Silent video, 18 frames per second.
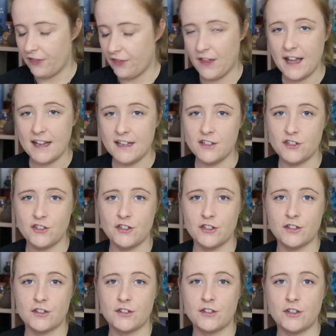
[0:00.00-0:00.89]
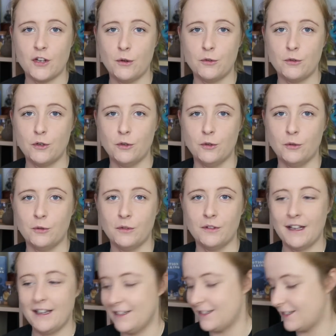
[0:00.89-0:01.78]
that is just so cool.
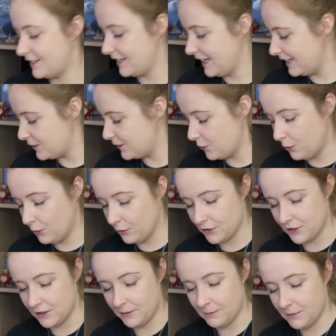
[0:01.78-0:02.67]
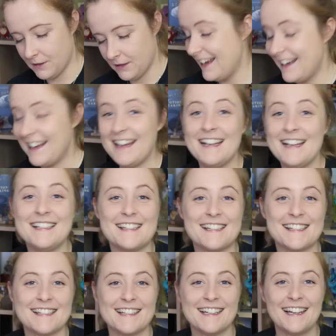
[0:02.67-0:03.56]
That is awesome. It
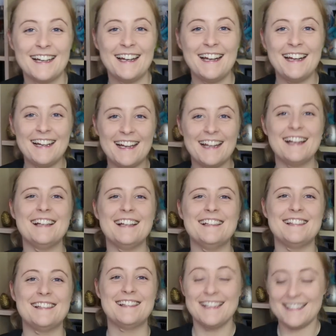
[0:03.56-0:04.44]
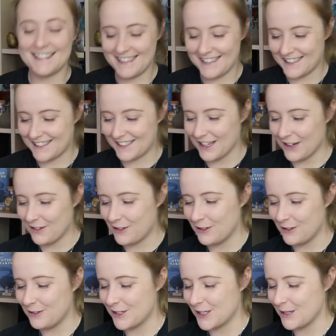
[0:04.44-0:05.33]
is! It is! This is so
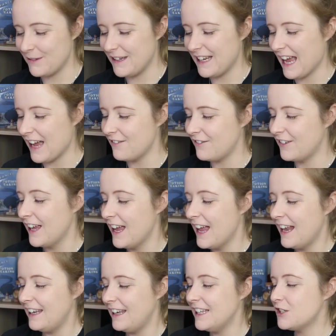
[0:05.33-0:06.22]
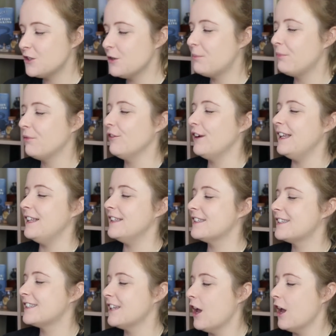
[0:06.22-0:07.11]
cool. So we have little
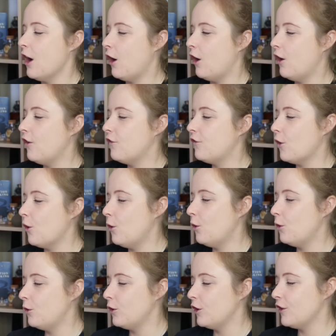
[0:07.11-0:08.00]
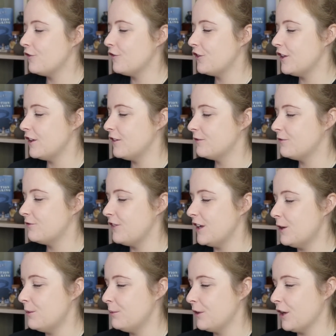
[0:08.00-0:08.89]
prints of all of the
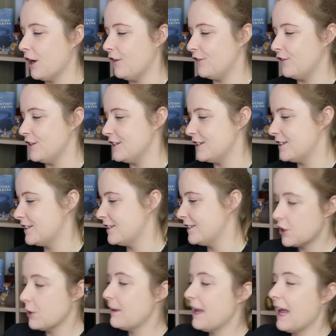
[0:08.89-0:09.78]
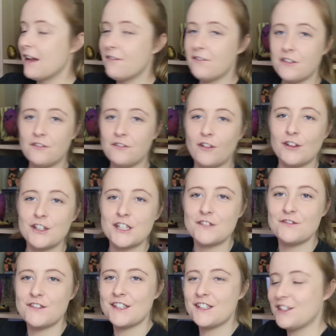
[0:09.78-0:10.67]
film covers. So we have the
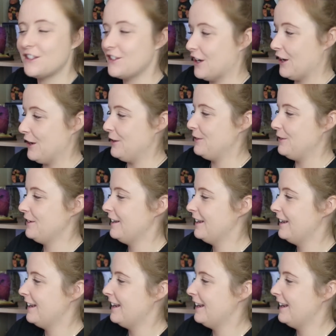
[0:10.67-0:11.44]
Philosopher's Stone,